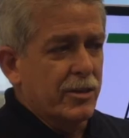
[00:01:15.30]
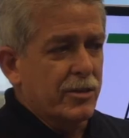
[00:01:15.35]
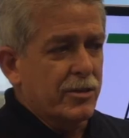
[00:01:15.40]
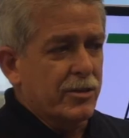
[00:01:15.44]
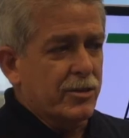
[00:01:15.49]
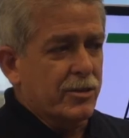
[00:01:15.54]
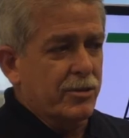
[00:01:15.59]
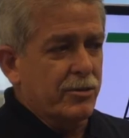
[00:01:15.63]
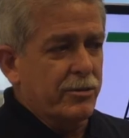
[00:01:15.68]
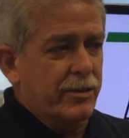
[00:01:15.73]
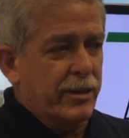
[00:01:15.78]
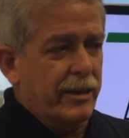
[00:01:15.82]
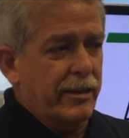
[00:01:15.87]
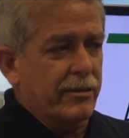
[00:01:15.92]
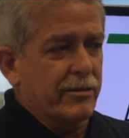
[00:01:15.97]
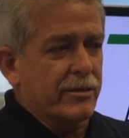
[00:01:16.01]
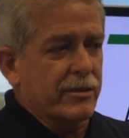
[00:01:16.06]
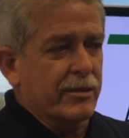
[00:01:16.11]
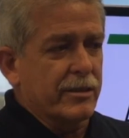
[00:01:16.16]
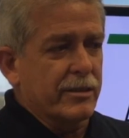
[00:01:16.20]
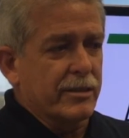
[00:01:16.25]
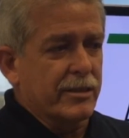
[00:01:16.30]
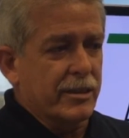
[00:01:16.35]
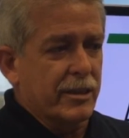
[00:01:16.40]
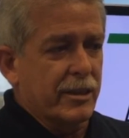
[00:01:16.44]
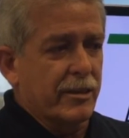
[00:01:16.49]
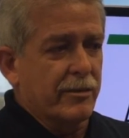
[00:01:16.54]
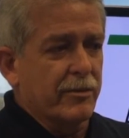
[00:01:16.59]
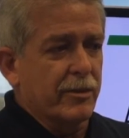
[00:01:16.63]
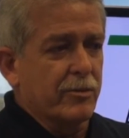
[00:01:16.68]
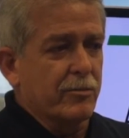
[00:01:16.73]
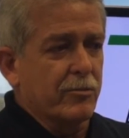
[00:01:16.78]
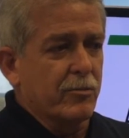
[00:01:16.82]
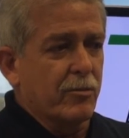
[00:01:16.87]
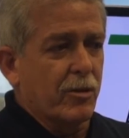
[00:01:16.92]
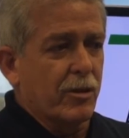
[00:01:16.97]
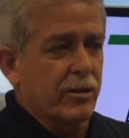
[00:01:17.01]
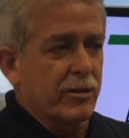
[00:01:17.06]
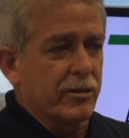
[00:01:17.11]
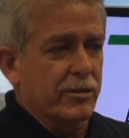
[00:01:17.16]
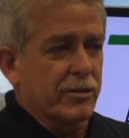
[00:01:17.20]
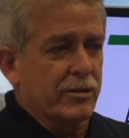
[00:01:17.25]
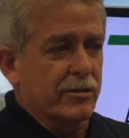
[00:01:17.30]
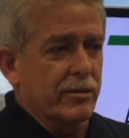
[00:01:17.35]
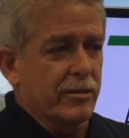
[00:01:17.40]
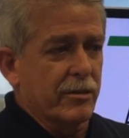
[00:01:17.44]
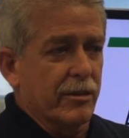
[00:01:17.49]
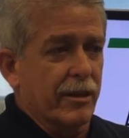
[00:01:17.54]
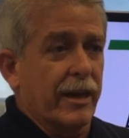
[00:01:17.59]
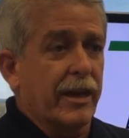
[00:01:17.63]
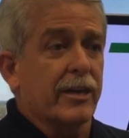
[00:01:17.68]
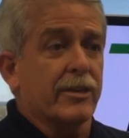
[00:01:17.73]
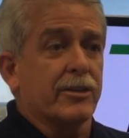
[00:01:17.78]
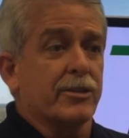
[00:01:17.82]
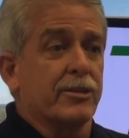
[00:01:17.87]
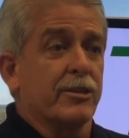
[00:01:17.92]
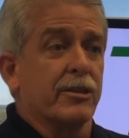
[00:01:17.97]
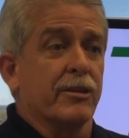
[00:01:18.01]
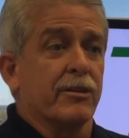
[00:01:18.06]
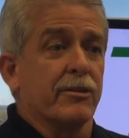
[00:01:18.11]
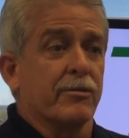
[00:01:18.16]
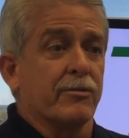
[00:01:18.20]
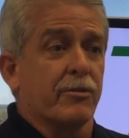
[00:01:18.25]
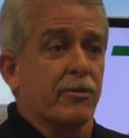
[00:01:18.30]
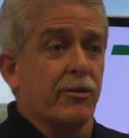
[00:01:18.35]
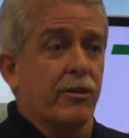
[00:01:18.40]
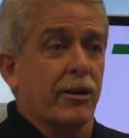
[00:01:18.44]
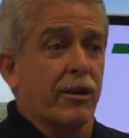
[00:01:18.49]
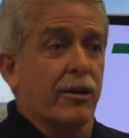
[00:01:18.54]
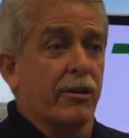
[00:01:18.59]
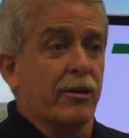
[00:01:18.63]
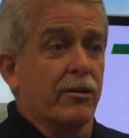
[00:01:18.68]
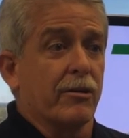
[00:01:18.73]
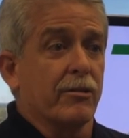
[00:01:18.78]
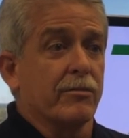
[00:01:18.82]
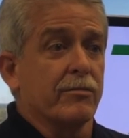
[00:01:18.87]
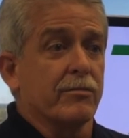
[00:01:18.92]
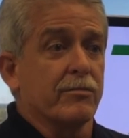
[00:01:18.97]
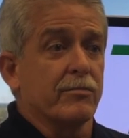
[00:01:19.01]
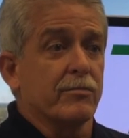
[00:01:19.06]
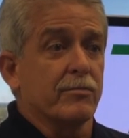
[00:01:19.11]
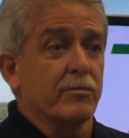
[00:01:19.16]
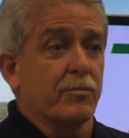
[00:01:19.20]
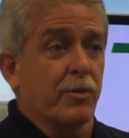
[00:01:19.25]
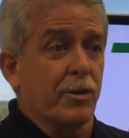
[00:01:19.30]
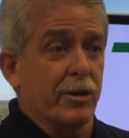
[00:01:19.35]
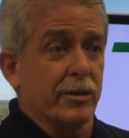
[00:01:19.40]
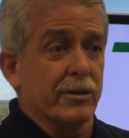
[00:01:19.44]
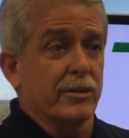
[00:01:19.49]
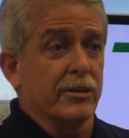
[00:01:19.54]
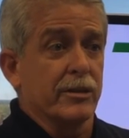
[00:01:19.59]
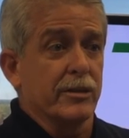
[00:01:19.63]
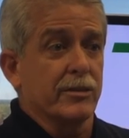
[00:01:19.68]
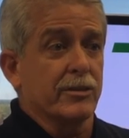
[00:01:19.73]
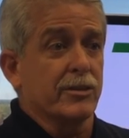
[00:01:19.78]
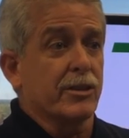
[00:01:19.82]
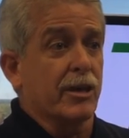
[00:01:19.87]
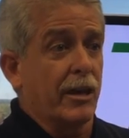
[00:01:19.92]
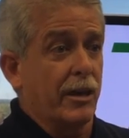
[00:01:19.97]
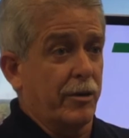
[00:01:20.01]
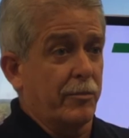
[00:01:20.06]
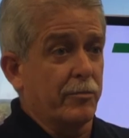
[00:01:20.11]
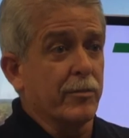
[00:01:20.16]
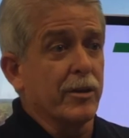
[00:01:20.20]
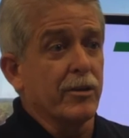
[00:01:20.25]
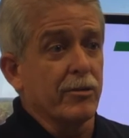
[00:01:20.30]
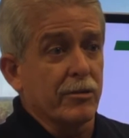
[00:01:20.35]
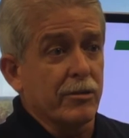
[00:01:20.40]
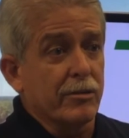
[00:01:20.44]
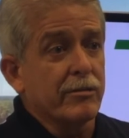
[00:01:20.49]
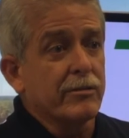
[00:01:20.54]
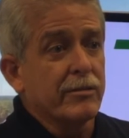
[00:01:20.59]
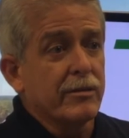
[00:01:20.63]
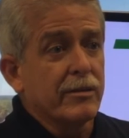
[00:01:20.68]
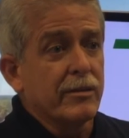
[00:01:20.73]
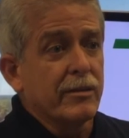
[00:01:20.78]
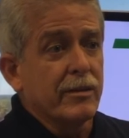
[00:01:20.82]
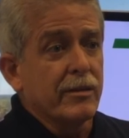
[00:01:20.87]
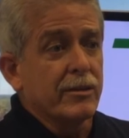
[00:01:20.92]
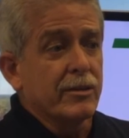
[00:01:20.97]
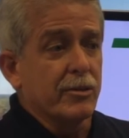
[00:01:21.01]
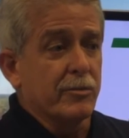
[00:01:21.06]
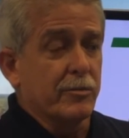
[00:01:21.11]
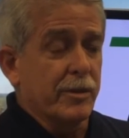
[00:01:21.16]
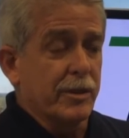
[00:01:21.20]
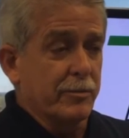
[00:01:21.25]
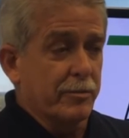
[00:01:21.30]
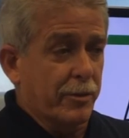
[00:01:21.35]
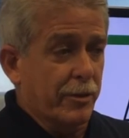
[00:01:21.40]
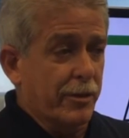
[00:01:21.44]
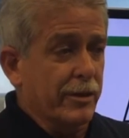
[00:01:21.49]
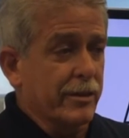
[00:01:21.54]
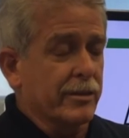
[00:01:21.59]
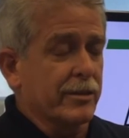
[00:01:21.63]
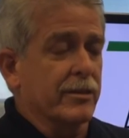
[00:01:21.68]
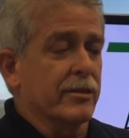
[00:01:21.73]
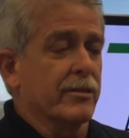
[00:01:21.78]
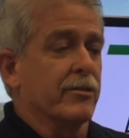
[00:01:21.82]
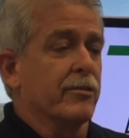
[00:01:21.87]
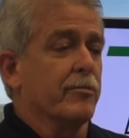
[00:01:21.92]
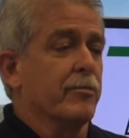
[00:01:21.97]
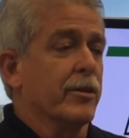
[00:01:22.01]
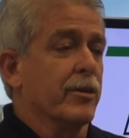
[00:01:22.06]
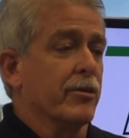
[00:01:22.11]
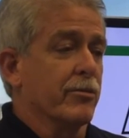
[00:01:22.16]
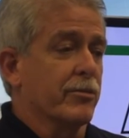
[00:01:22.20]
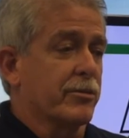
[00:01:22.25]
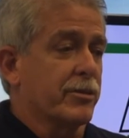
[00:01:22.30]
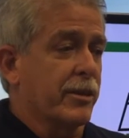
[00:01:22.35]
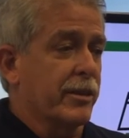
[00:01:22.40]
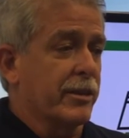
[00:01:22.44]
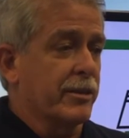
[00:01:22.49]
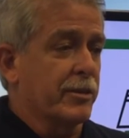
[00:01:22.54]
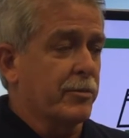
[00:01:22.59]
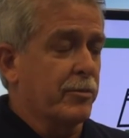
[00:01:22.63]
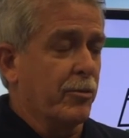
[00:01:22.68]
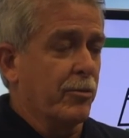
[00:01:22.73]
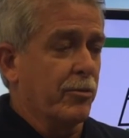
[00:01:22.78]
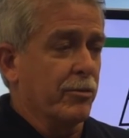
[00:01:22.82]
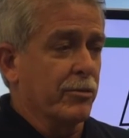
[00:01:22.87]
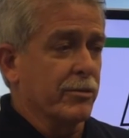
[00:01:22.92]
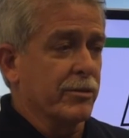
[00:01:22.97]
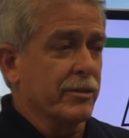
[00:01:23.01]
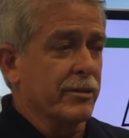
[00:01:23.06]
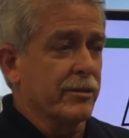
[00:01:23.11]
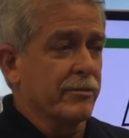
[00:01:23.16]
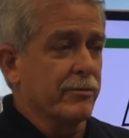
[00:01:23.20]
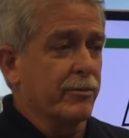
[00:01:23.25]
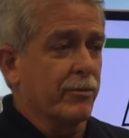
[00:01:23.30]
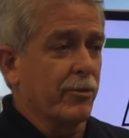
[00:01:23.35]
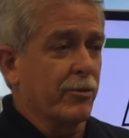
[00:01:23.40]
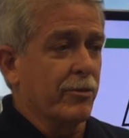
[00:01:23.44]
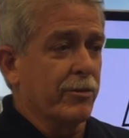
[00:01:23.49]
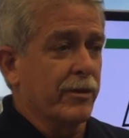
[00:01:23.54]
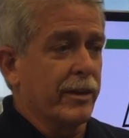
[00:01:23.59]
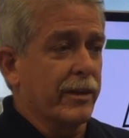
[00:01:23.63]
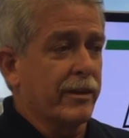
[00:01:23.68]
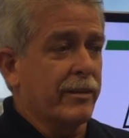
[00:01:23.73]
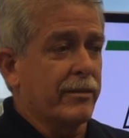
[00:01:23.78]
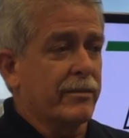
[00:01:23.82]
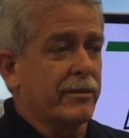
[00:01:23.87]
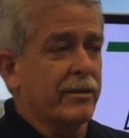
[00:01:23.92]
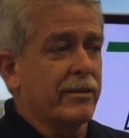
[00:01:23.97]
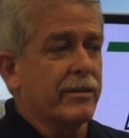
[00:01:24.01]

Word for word: 2007 was the last year for our president, Scott Miller, to be president of Miller Transporters, and for that